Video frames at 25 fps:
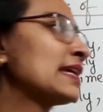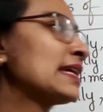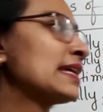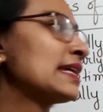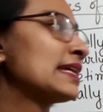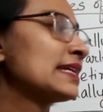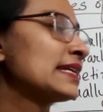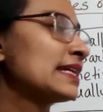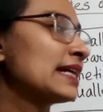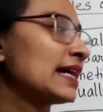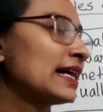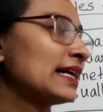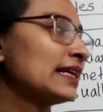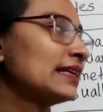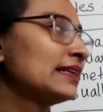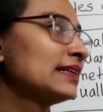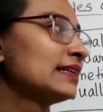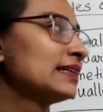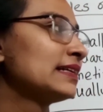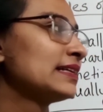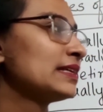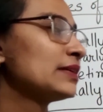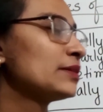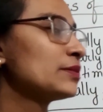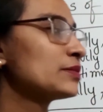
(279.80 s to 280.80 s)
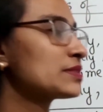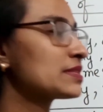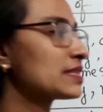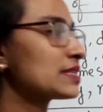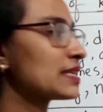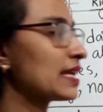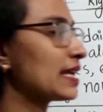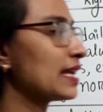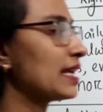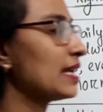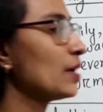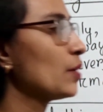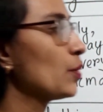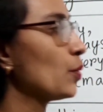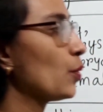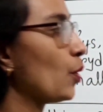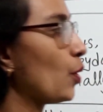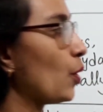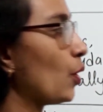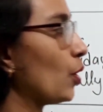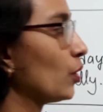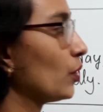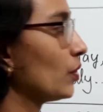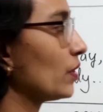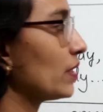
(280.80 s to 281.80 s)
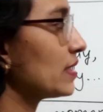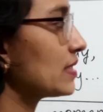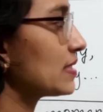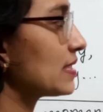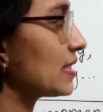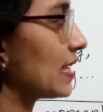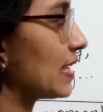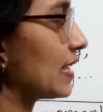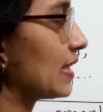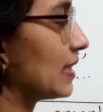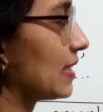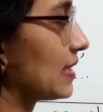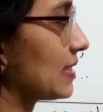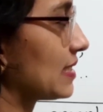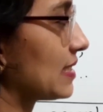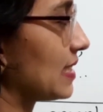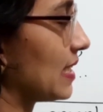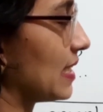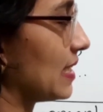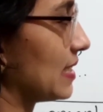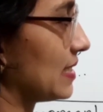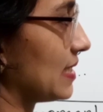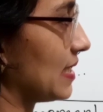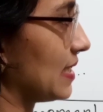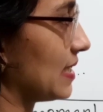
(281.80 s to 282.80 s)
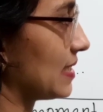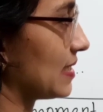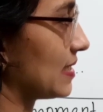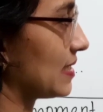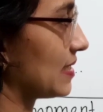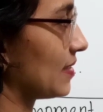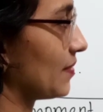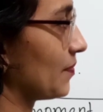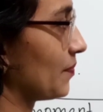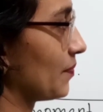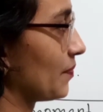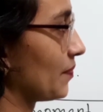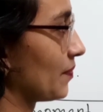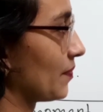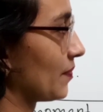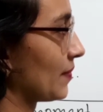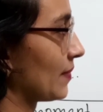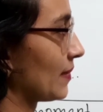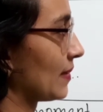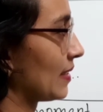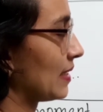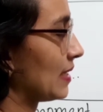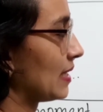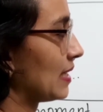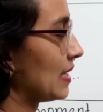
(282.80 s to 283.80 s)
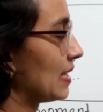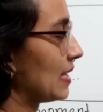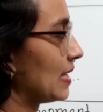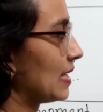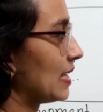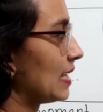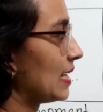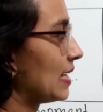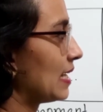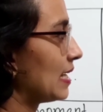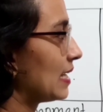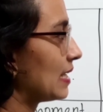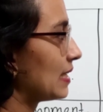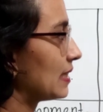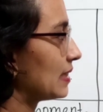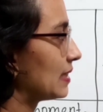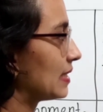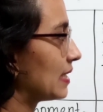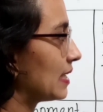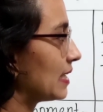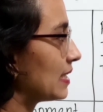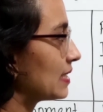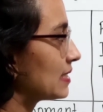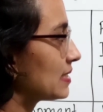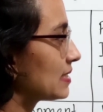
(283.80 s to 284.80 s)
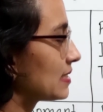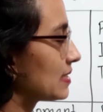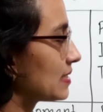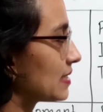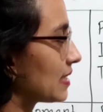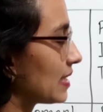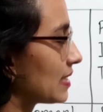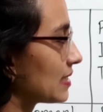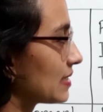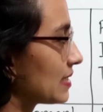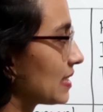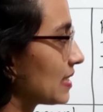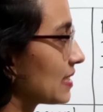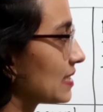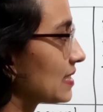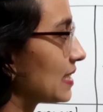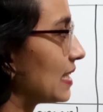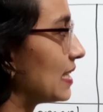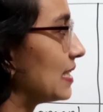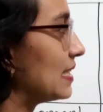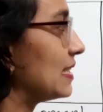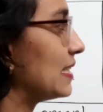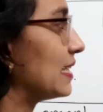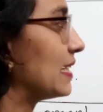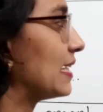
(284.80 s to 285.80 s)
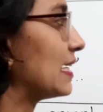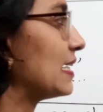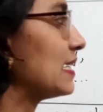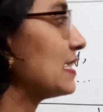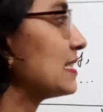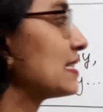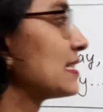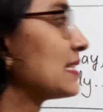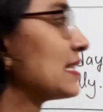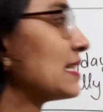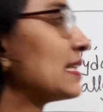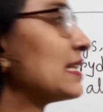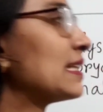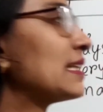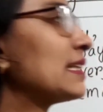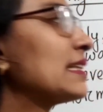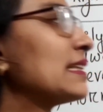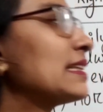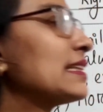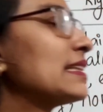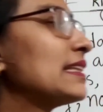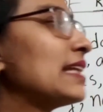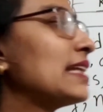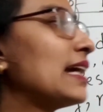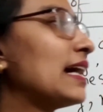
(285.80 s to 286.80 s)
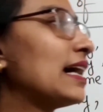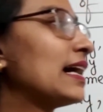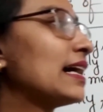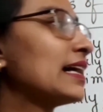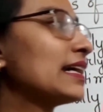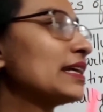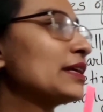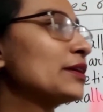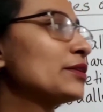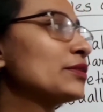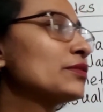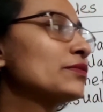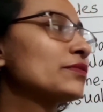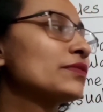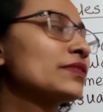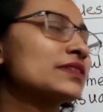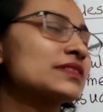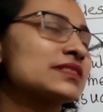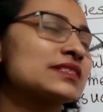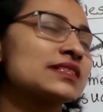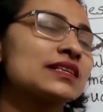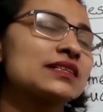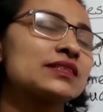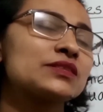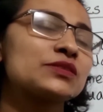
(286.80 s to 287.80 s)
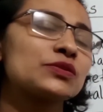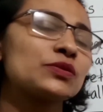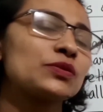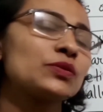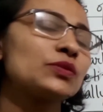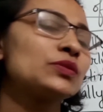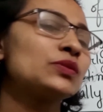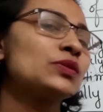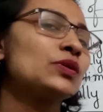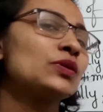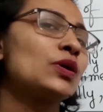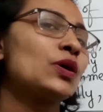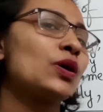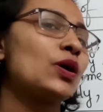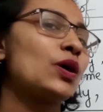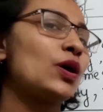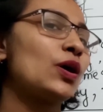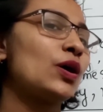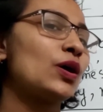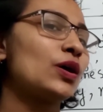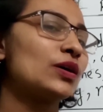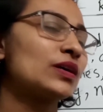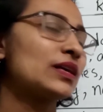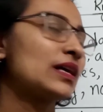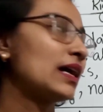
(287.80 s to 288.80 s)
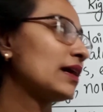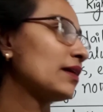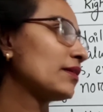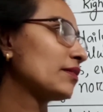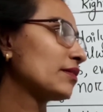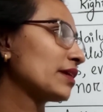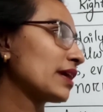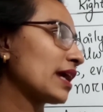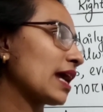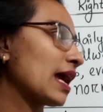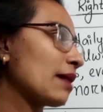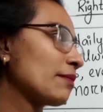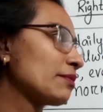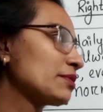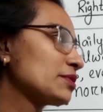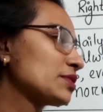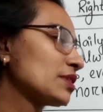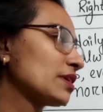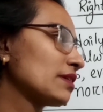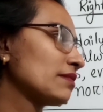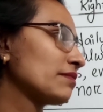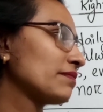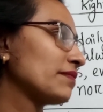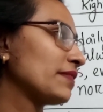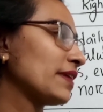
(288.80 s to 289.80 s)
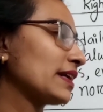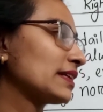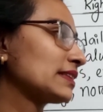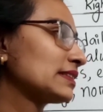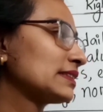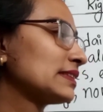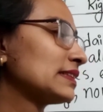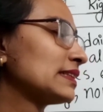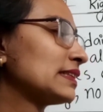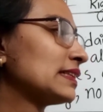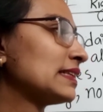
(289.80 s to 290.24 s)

Here you see always in the sentence. This sentence indicates the universal truth or our habitual fact.